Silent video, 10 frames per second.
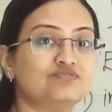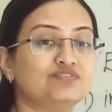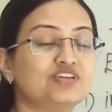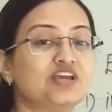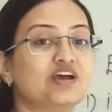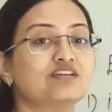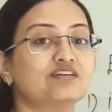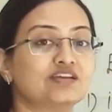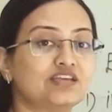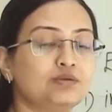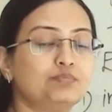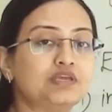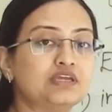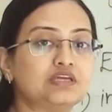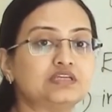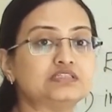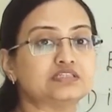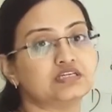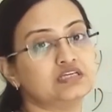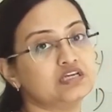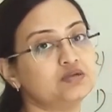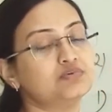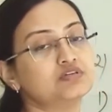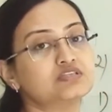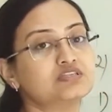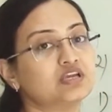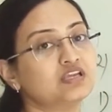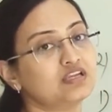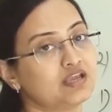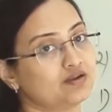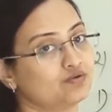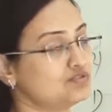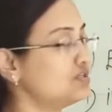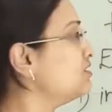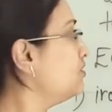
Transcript: we are keeping it immersed in kerosene